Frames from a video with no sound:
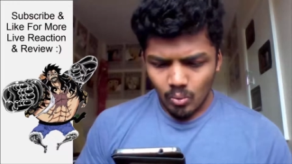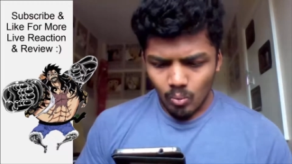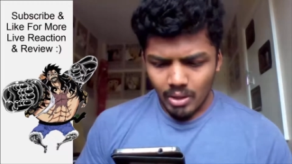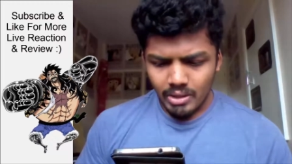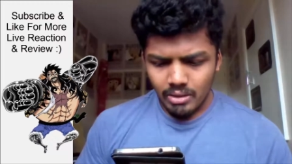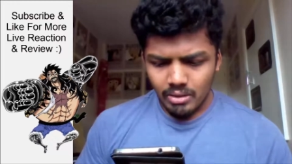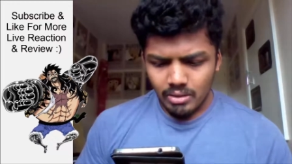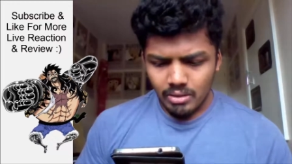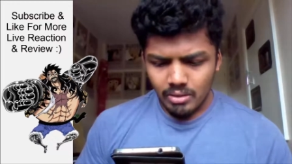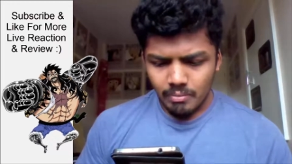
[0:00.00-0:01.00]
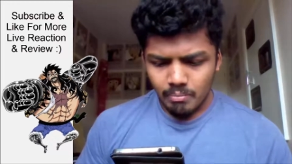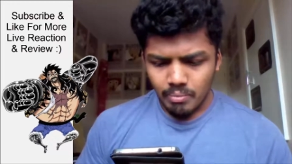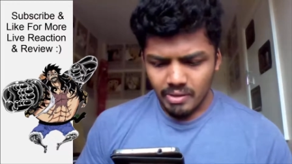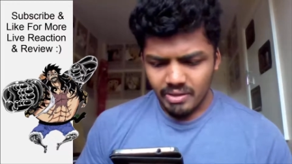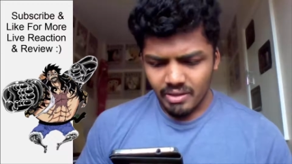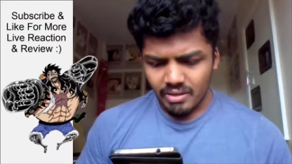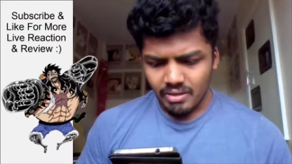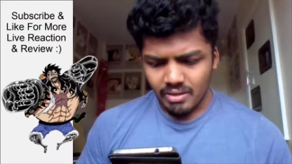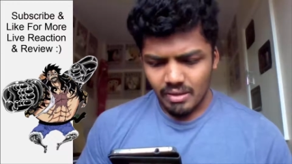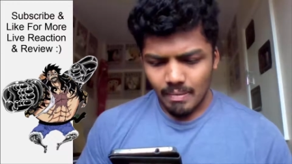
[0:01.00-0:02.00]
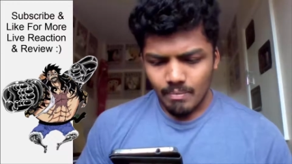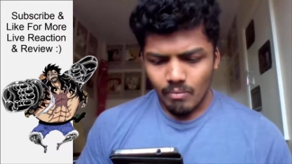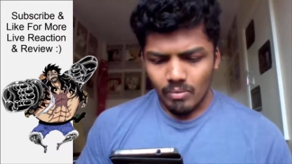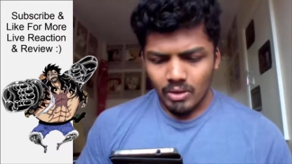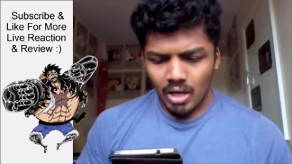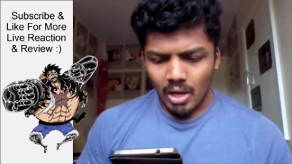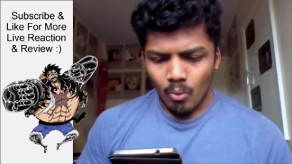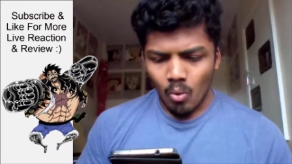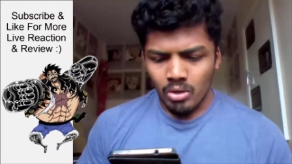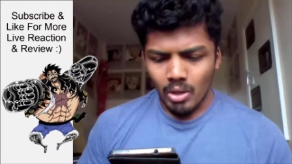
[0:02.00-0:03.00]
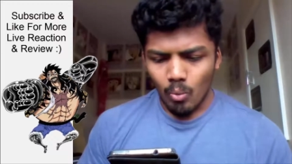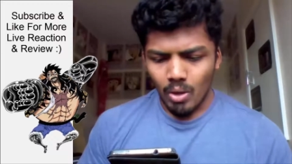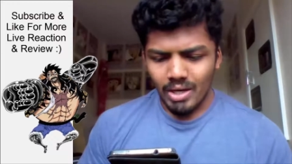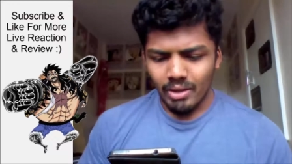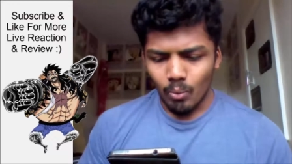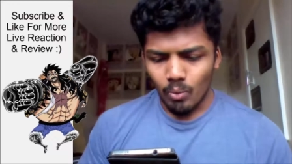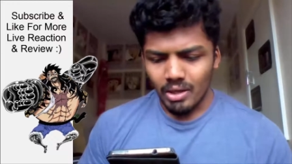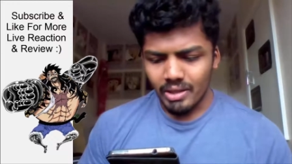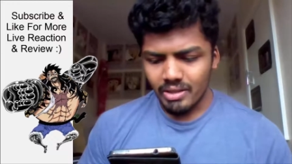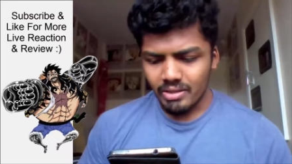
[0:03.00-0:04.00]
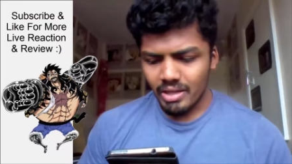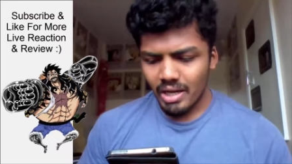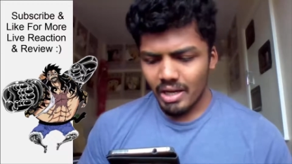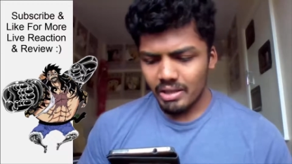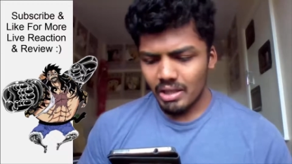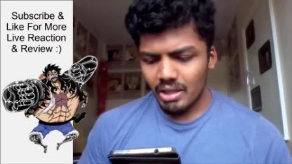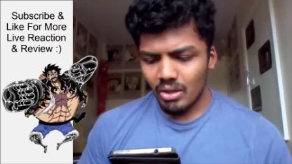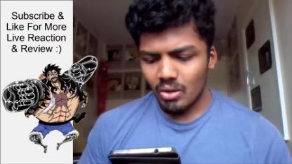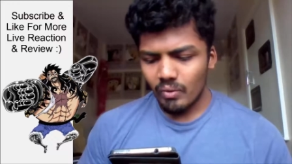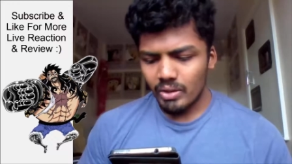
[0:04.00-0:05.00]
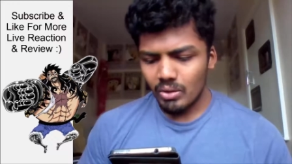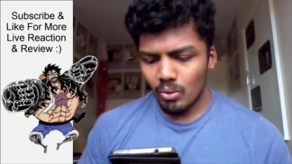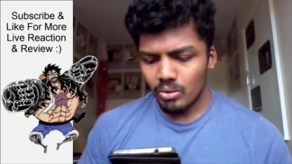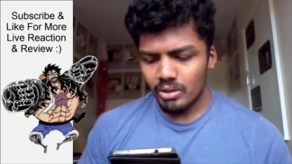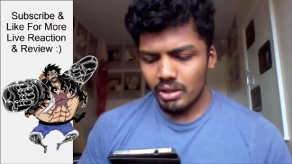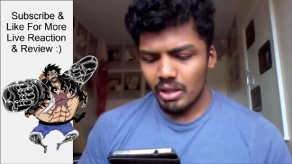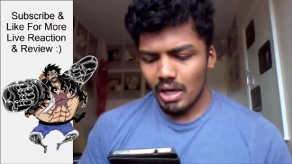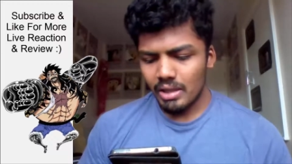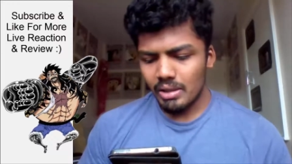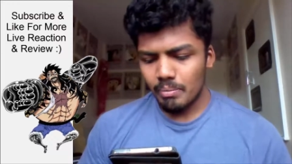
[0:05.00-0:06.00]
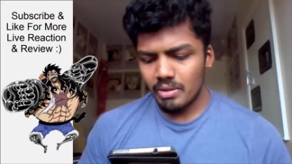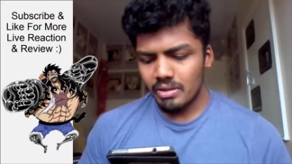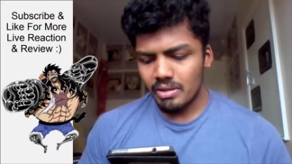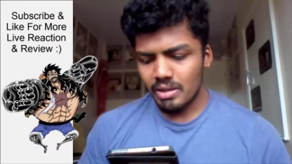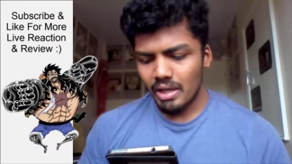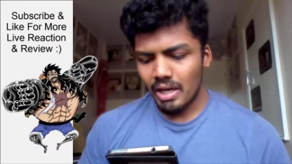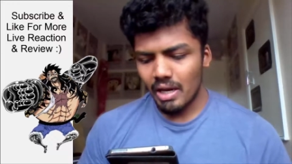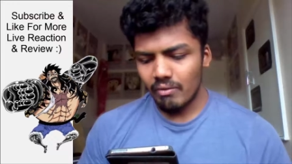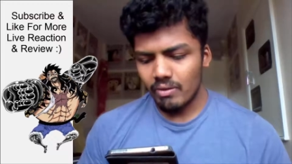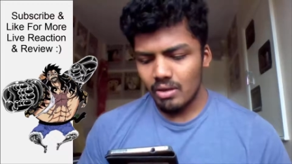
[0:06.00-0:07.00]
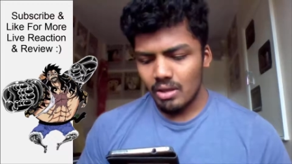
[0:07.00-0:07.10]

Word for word: what presence I wonder what in the world inside, along with all the other presents I have